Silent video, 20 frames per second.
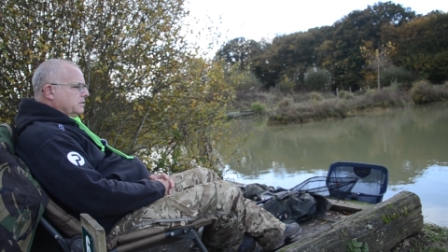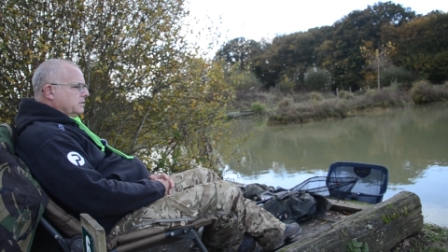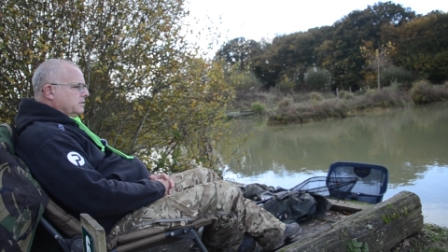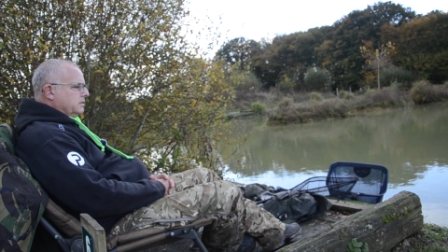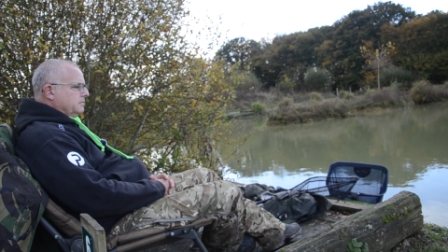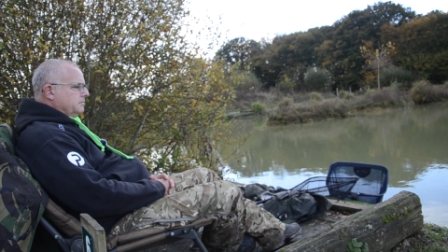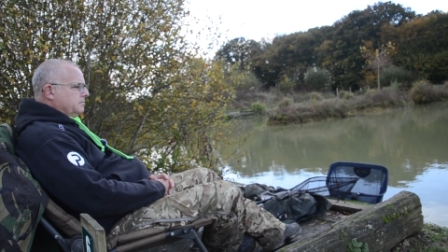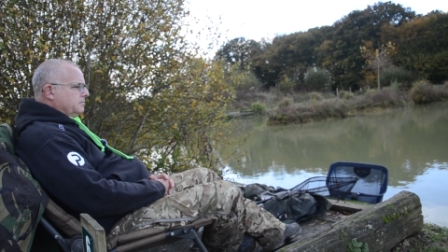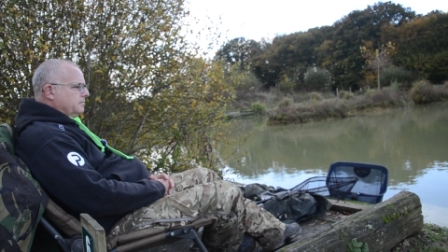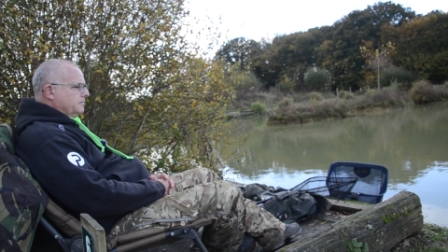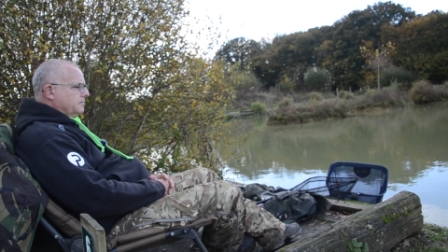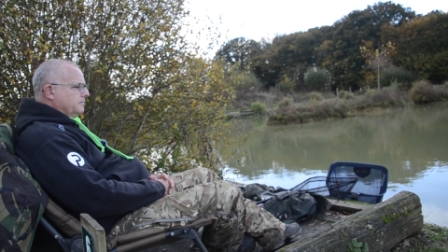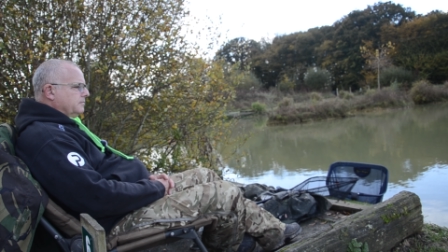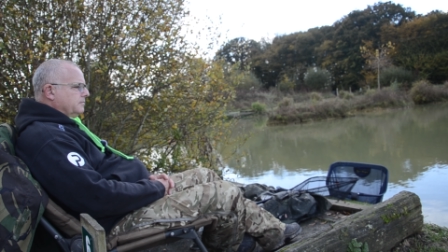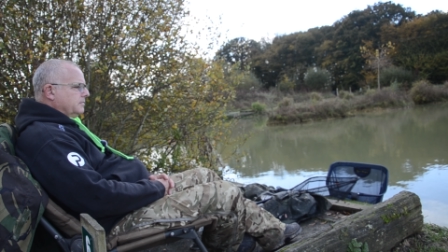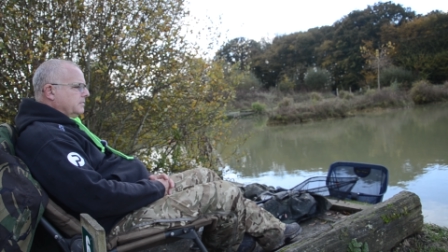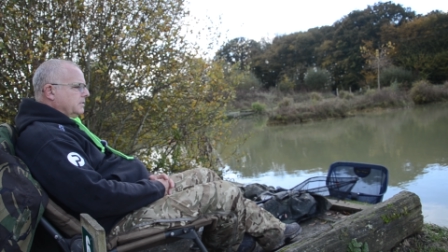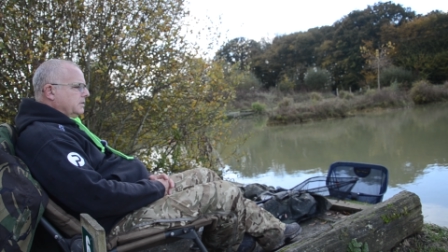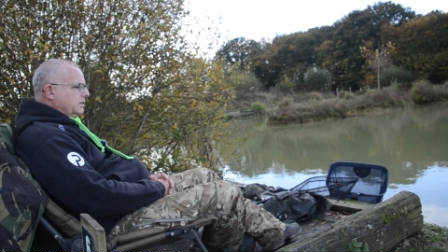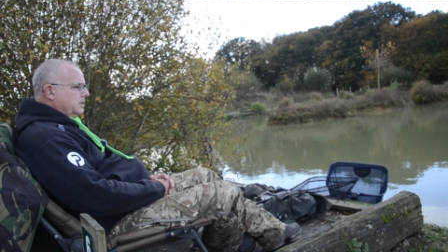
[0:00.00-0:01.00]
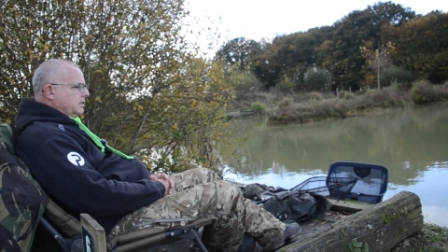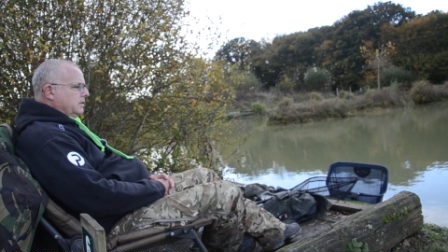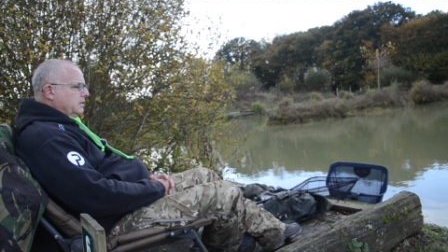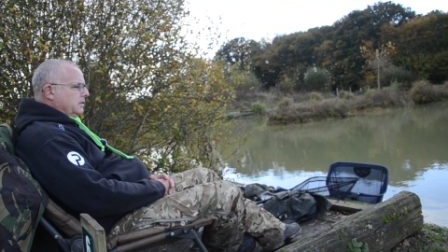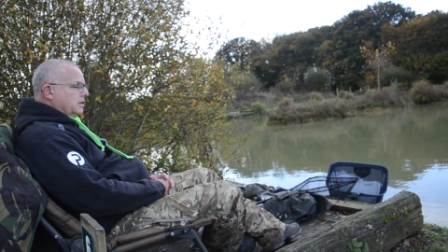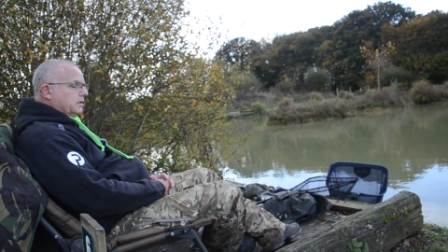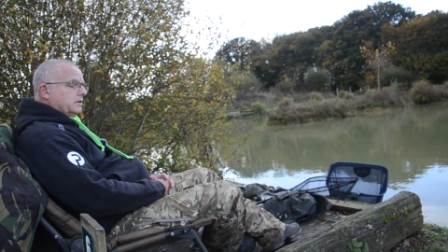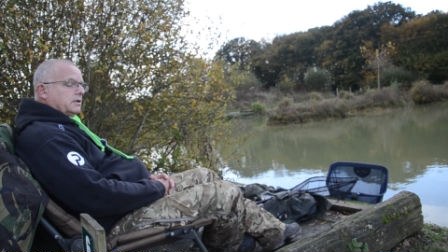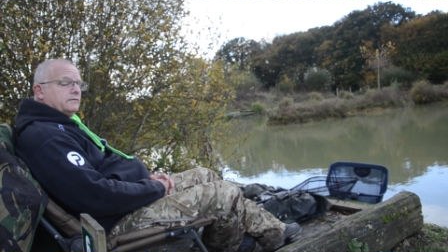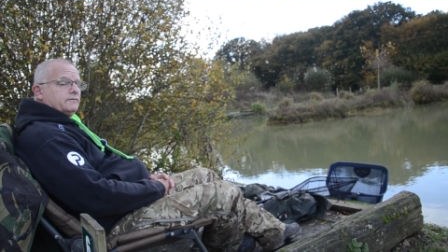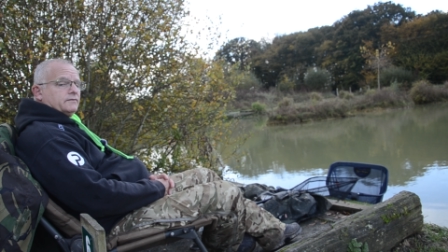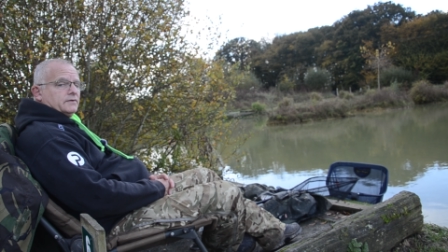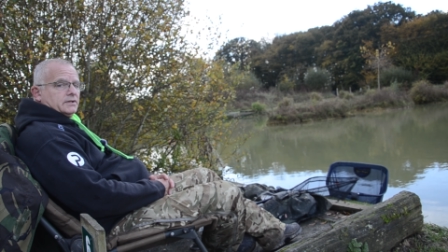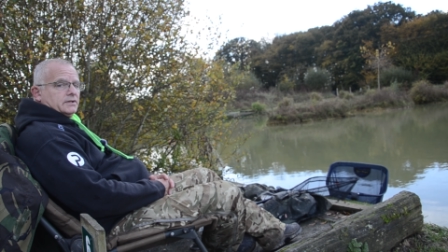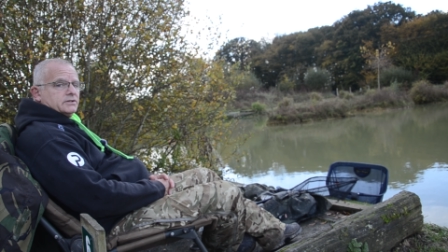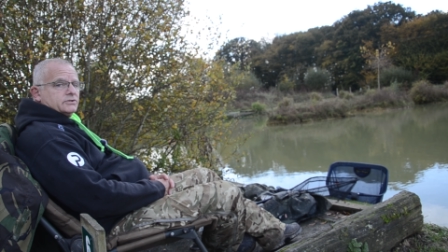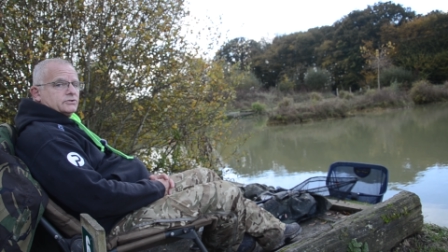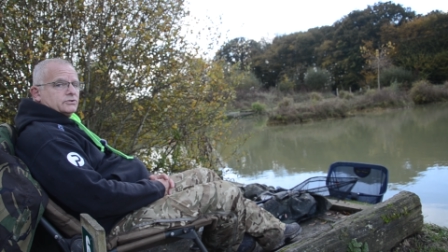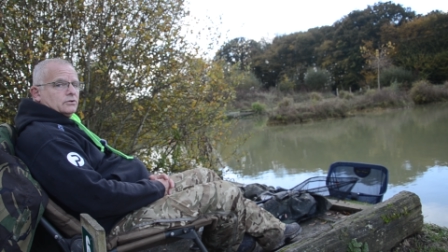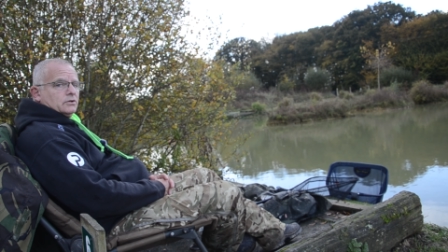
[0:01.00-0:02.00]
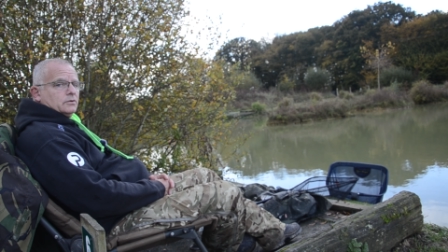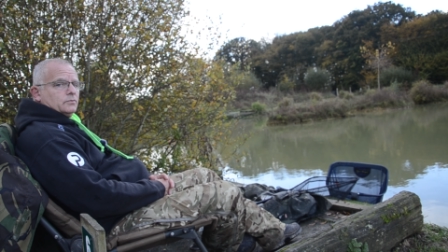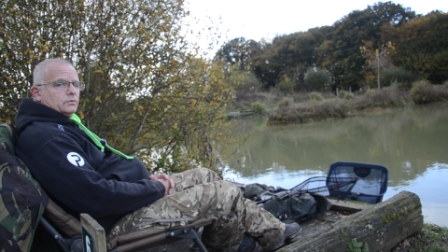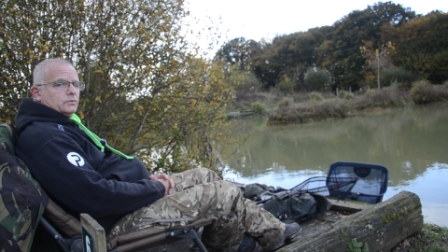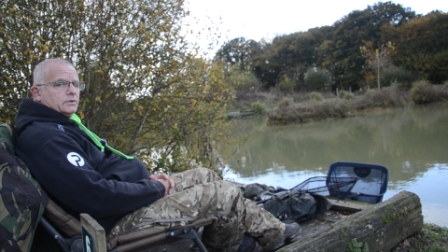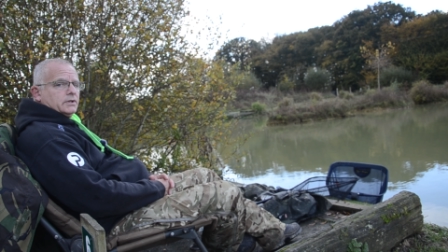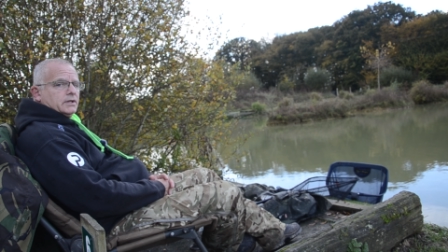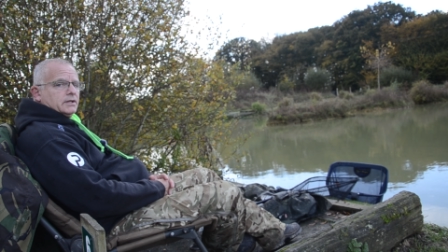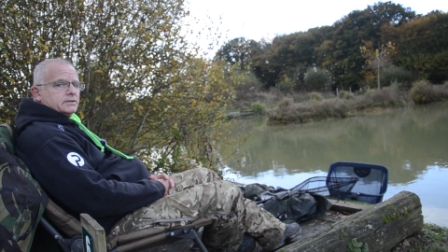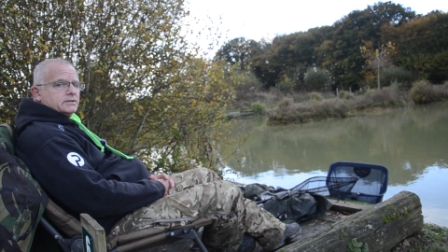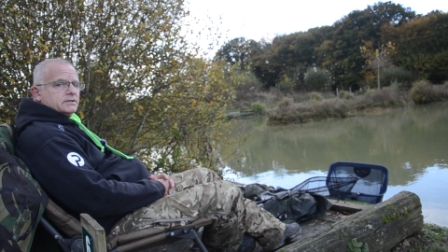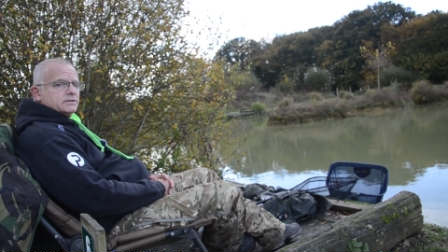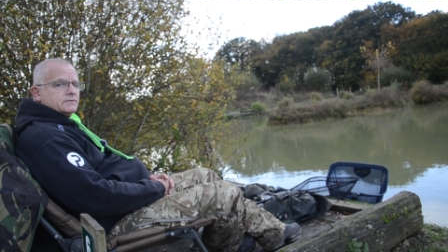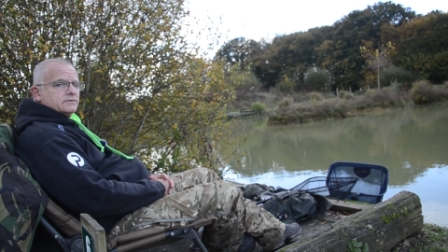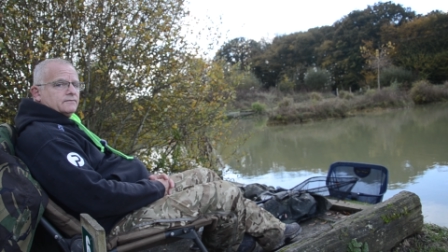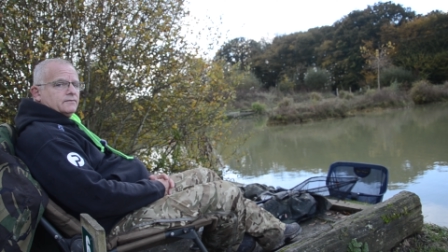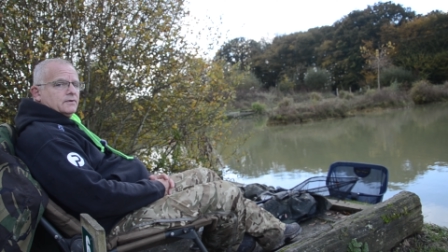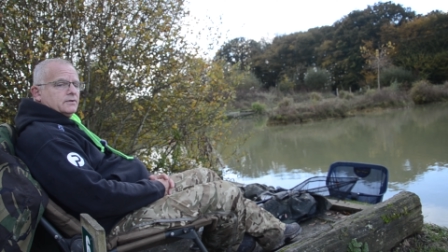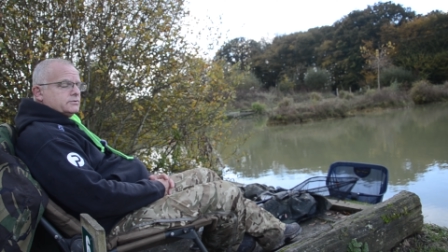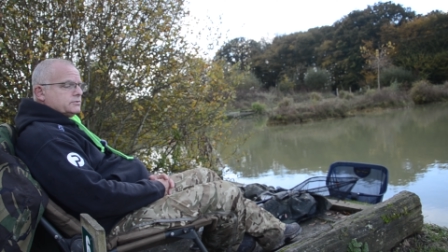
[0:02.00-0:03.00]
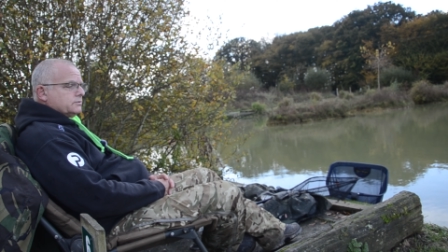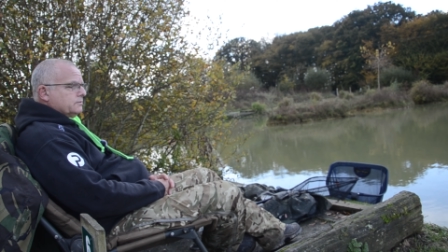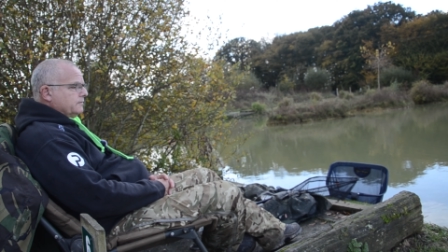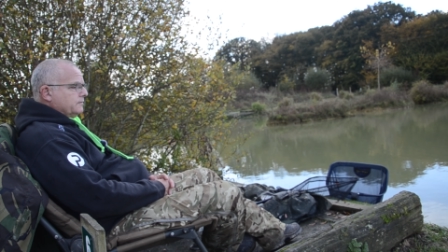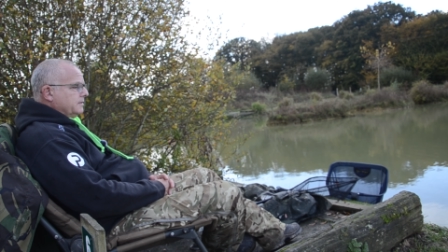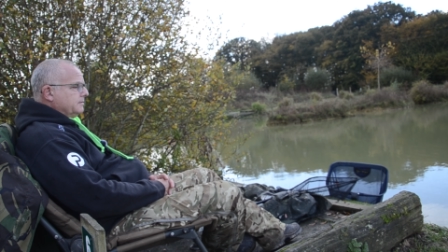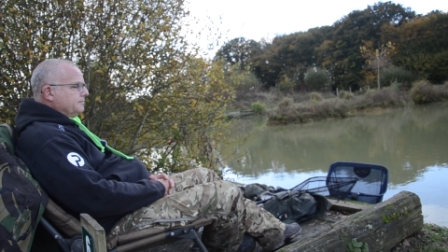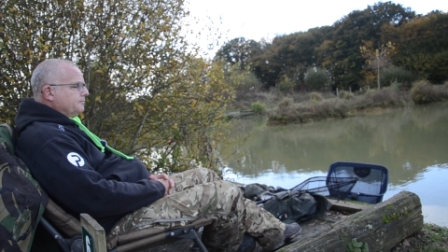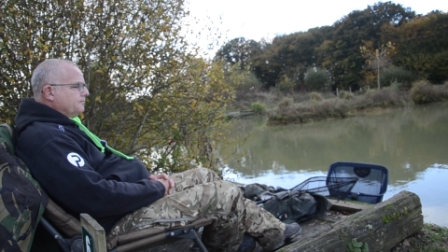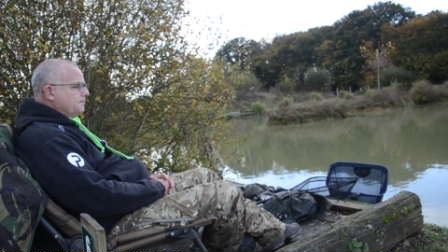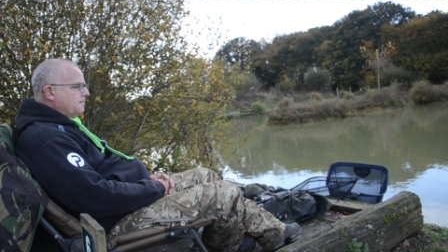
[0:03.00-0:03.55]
and hopefully this time we'll get a decent photo of it.